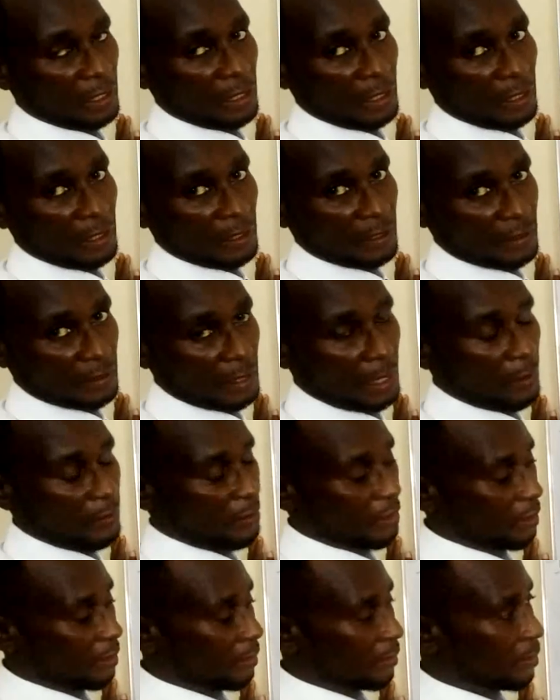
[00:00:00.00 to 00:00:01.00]

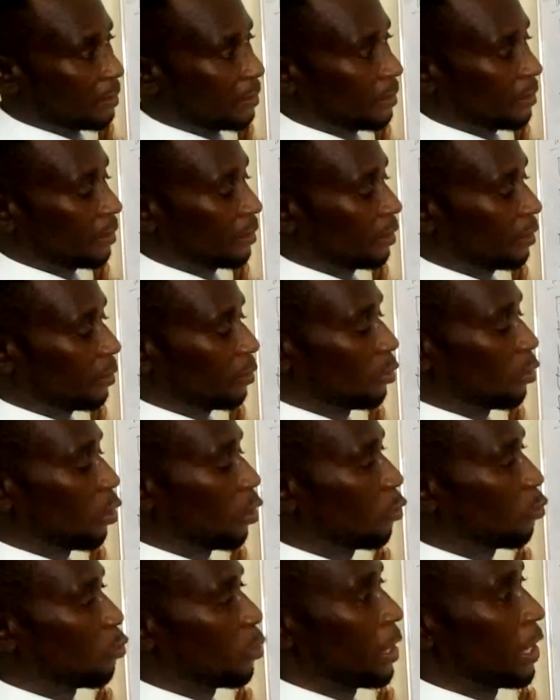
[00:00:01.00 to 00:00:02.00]
sound is. You
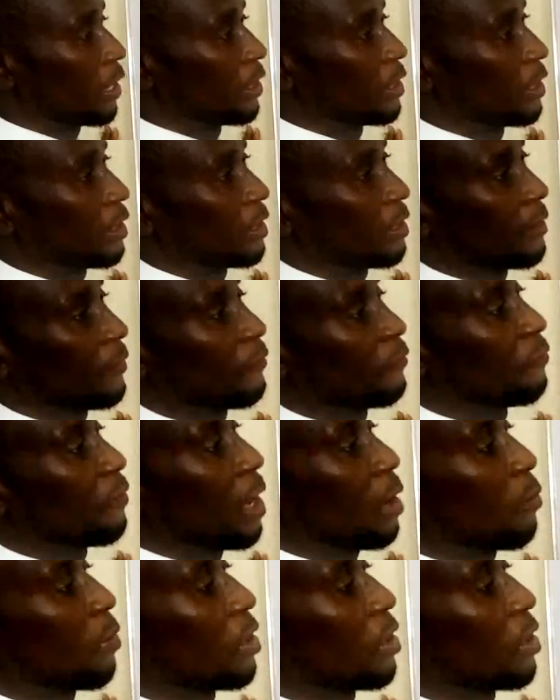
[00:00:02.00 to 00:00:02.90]
know where the vowel